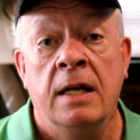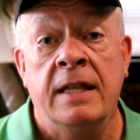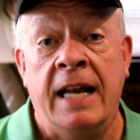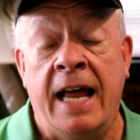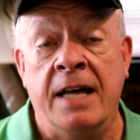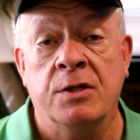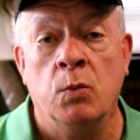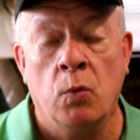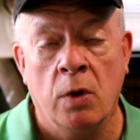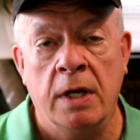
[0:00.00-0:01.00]
that has
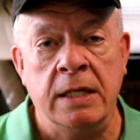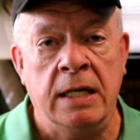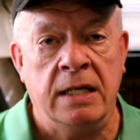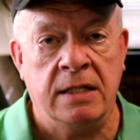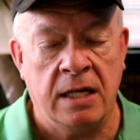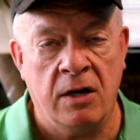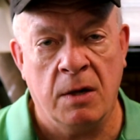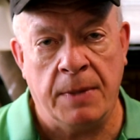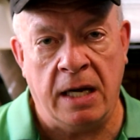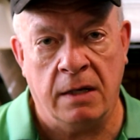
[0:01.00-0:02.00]
1
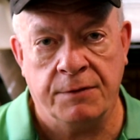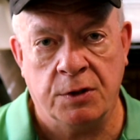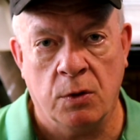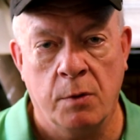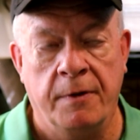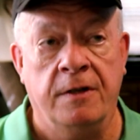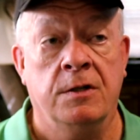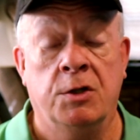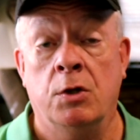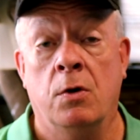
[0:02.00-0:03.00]
terabyte of
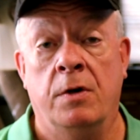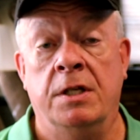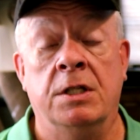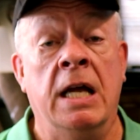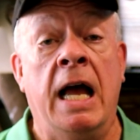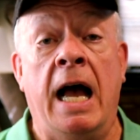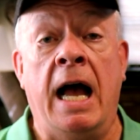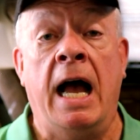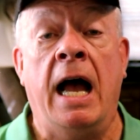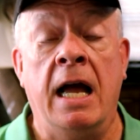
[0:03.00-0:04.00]
storage.
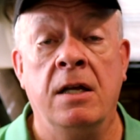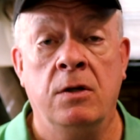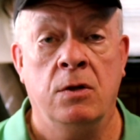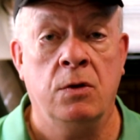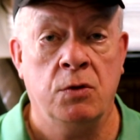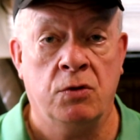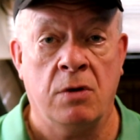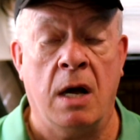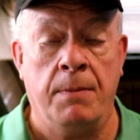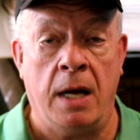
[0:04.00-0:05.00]
I use
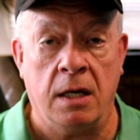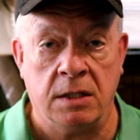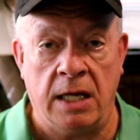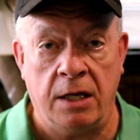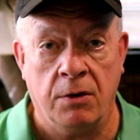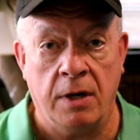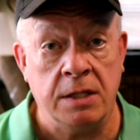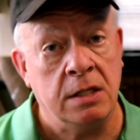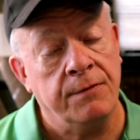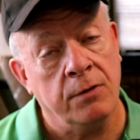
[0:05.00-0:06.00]
Dropbox like
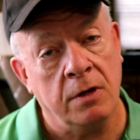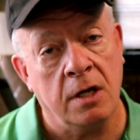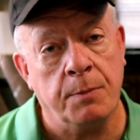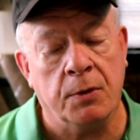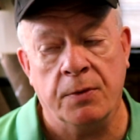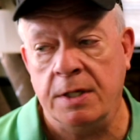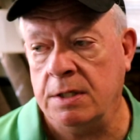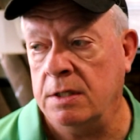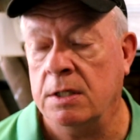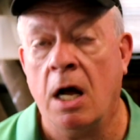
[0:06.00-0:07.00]
crazy for a couple
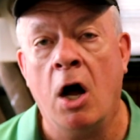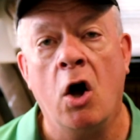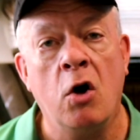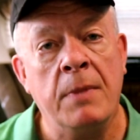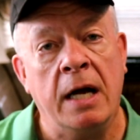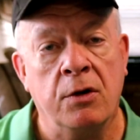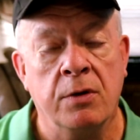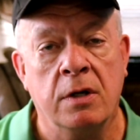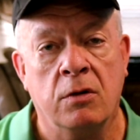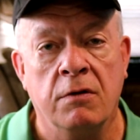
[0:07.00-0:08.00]
reasons. All my
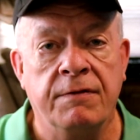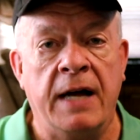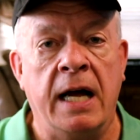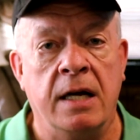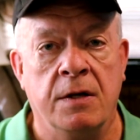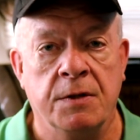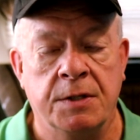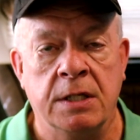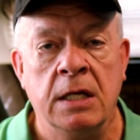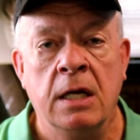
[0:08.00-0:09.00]
critical
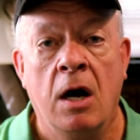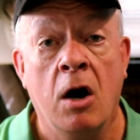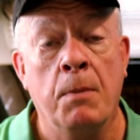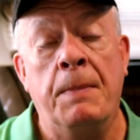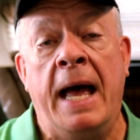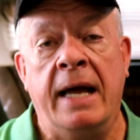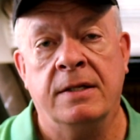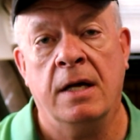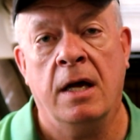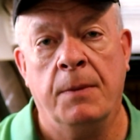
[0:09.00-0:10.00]
files are
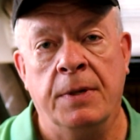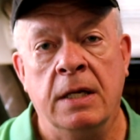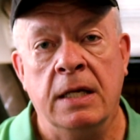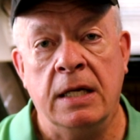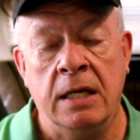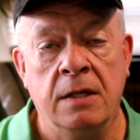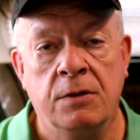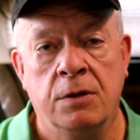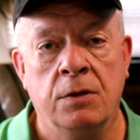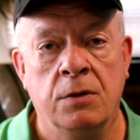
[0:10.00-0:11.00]
backed up
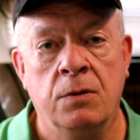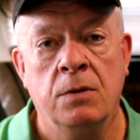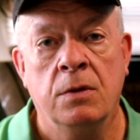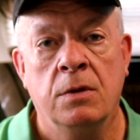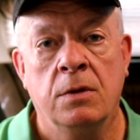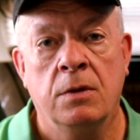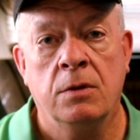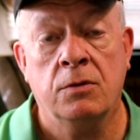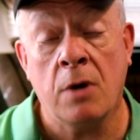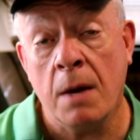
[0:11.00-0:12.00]
into
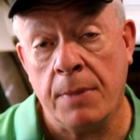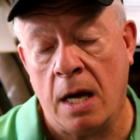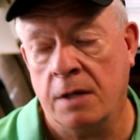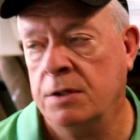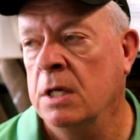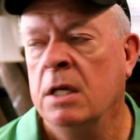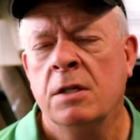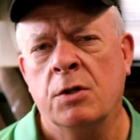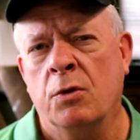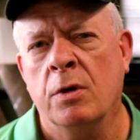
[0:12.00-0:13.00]
Dropbox.
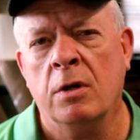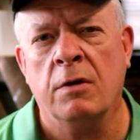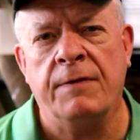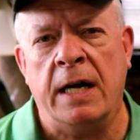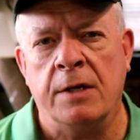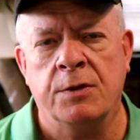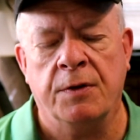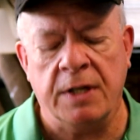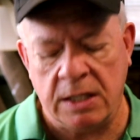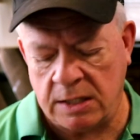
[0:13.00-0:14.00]
So critical files are
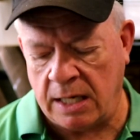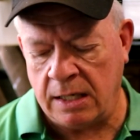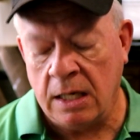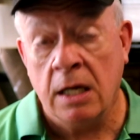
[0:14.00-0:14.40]
things like